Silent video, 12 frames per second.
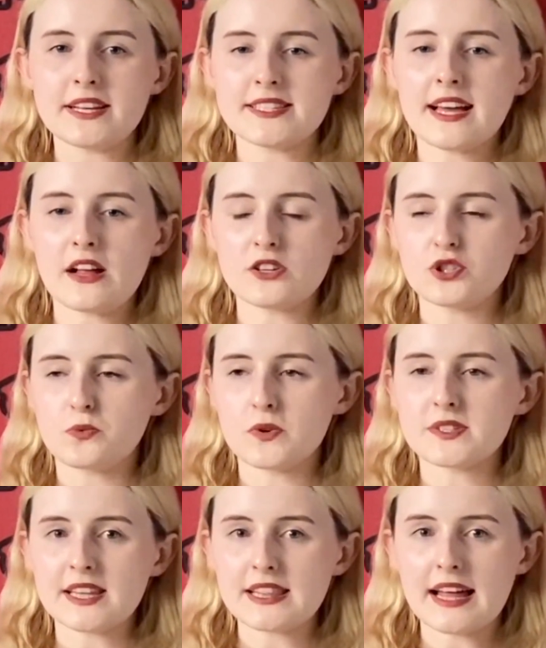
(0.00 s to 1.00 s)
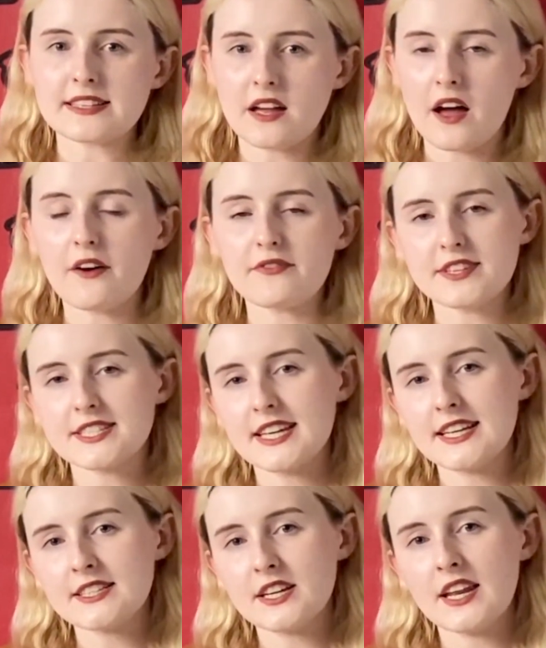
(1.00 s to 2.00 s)
excels towards the latter half of the
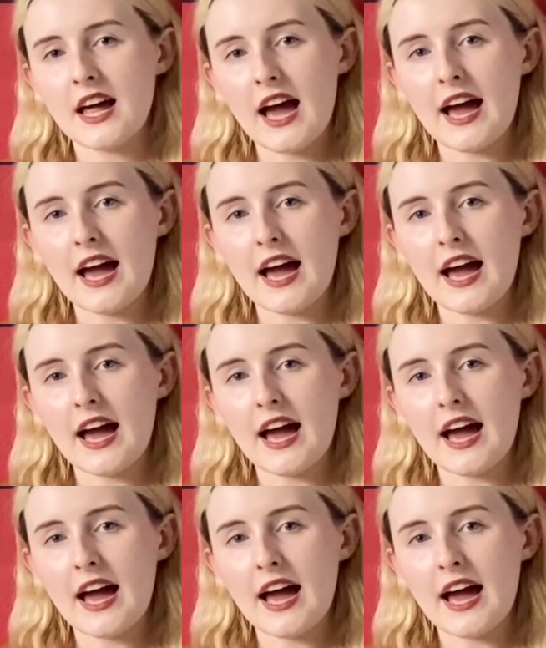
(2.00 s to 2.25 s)
season.